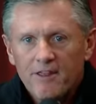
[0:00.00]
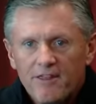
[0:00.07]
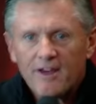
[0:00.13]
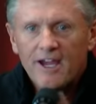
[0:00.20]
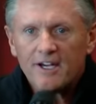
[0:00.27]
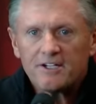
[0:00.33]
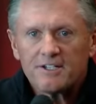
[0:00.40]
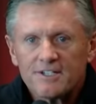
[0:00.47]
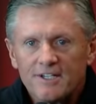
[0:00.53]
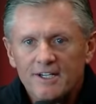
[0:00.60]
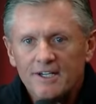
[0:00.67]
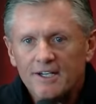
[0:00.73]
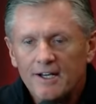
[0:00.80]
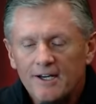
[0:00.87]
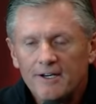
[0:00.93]
the thanks
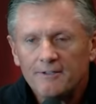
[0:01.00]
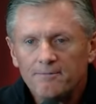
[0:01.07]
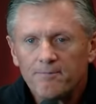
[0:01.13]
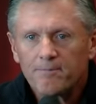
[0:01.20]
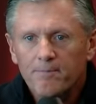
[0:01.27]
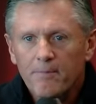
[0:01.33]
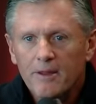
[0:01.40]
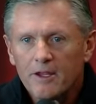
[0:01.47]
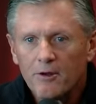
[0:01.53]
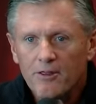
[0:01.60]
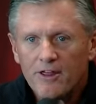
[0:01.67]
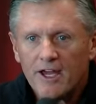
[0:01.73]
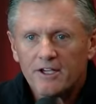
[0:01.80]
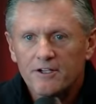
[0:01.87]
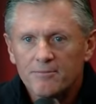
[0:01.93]
and uh, you know,
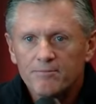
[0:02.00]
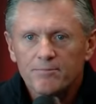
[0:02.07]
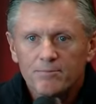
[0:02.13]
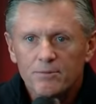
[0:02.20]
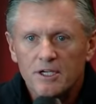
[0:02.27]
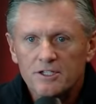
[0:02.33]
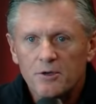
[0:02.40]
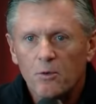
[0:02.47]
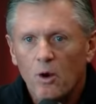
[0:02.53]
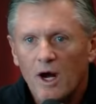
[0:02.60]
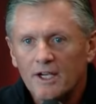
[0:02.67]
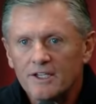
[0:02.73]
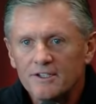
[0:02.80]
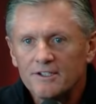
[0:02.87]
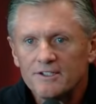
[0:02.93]
thank President
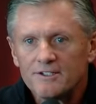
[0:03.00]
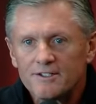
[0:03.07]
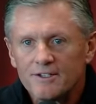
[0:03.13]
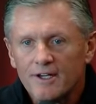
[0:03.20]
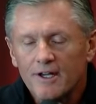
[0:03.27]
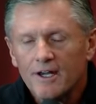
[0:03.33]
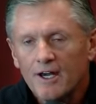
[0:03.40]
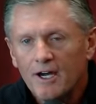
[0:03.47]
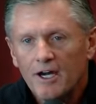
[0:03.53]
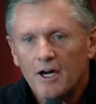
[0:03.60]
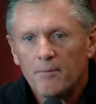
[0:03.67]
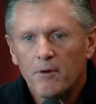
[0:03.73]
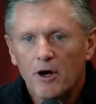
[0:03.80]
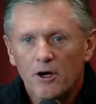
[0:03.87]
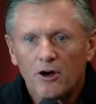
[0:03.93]
Watkins,
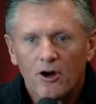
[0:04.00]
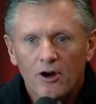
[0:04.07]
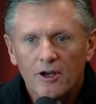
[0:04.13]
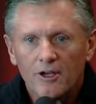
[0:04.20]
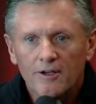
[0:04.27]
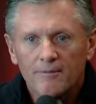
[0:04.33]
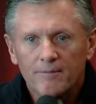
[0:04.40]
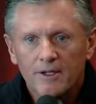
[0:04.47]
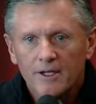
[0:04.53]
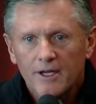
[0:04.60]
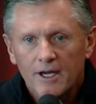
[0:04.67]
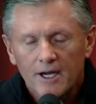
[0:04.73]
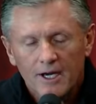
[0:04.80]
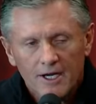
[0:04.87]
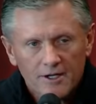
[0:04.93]
uh, Mark Harlan,
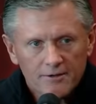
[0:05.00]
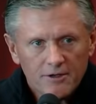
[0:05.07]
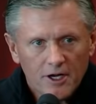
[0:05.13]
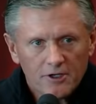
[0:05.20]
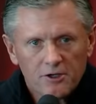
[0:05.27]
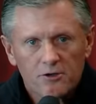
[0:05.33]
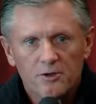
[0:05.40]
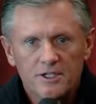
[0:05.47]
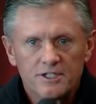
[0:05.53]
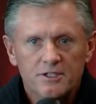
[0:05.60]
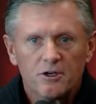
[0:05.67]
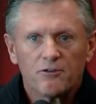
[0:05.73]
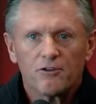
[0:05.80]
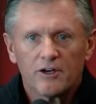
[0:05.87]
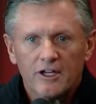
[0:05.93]
uh, Dr. Chris
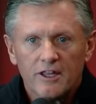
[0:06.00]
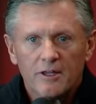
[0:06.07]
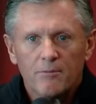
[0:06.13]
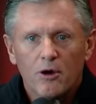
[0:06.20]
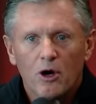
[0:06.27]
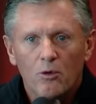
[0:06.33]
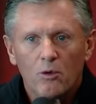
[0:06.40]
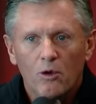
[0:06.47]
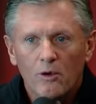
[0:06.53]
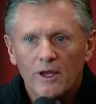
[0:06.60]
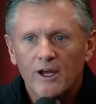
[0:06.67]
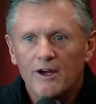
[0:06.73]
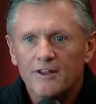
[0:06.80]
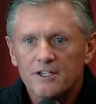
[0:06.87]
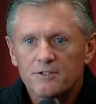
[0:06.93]
Hill for getting the ball
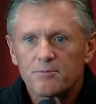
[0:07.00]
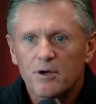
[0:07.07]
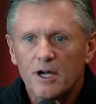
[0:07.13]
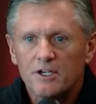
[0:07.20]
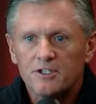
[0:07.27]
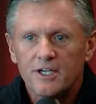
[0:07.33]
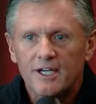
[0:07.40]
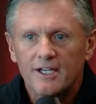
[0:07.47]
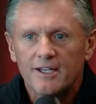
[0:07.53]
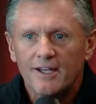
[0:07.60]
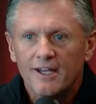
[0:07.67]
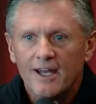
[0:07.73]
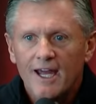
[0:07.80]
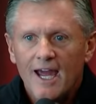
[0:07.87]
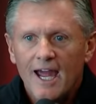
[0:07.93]
rolling on this project,
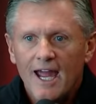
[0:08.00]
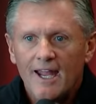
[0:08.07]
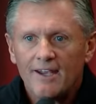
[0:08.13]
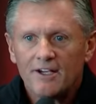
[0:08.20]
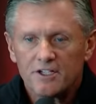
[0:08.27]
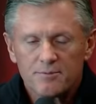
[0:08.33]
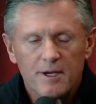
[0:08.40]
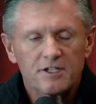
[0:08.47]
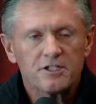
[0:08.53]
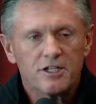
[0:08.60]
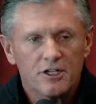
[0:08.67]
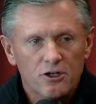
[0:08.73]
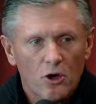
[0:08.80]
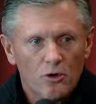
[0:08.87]
and especially the